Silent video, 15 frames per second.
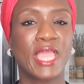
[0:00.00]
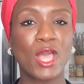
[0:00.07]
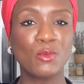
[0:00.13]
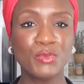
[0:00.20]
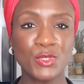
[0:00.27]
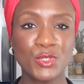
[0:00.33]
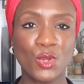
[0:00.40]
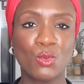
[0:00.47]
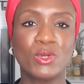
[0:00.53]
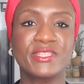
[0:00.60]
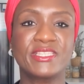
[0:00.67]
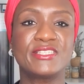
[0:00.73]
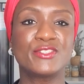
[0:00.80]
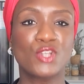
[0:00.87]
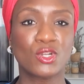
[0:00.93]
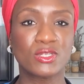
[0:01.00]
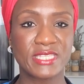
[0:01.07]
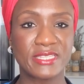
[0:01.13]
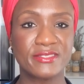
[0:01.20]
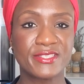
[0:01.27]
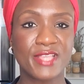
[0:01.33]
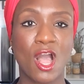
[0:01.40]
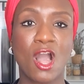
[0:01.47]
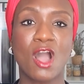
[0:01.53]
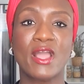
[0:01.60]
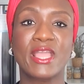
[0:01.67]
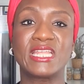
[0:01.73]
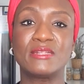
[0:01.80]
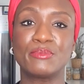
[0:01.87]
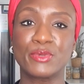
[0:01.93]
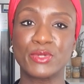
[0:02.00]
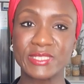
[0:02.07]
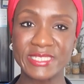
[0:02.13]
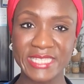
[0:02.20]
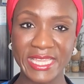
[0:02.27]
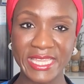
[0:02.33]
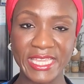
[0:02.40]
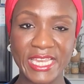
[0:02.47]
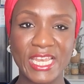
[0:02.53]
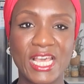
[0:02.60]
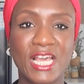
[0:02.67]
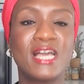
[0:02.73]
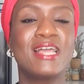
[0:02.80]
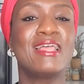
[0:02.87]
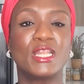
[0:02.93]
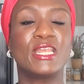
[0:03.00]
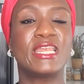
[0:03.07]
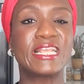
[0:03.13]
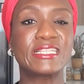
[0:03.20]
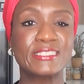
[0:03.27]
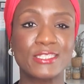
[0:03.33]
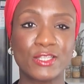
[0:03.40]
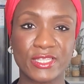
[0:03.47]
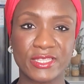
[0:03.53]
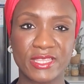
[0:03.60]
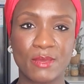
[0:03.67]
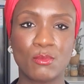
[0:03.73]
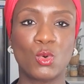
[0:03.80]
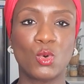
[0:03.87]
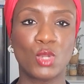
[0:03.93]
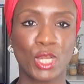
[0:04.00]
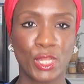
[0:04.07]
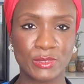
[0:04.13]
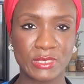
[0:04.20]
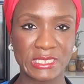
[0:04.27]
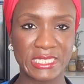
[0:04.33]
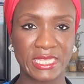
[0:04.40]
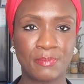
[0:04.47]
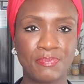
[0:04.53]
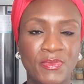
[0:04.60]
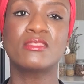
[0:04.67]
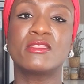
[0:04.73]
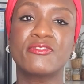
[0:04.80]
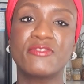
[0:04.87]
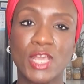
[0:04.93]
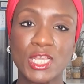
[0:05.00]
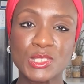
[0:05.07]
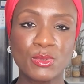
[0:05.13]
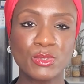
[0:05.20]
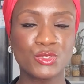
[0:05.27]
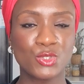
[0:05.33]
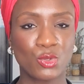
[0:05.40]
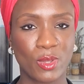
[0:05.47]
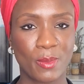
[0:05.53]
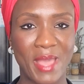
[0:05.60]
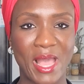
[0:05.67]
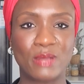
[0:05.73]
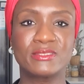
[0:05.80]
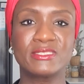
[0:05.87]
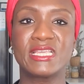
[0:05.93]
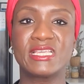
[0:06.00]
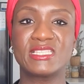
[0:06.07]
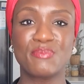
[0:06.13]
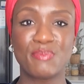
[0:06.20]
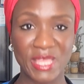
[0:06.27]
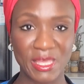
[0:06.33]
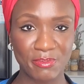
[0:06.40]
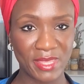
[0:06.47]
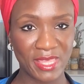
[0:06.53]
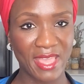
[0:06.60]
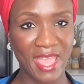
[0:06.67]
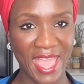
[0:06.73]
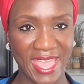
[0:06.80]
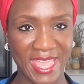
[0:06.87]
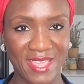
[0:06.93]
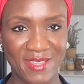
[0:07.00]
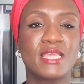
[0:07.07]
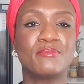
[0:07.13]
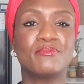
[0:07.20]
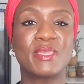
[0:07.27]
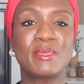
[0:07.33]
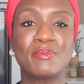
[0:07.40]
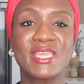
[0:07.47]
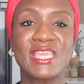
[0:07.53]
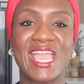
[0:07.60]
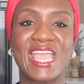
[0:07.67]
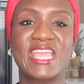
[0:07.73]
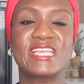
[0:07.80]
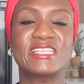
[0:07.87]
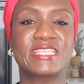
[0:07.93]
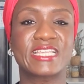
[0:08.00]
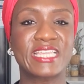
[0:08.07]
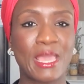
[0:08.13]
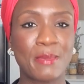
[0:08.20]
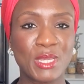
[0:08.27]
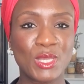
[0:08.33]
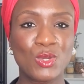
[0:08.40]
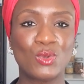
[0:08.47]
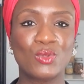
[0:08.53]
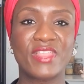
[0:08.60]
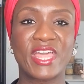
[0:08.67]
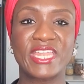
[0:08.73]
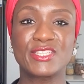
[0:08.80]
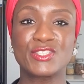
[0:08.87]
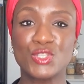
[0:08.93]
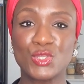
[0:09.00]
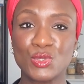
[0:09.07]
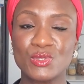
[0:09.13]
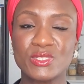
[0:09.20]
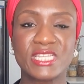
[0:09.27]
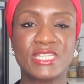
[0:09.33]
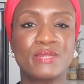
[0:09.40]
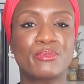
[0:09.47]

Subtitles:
help you know what these toxins are in particular, let's look at them more closely. The first we'll talk about is BPA. BPA is a chemical that is used in the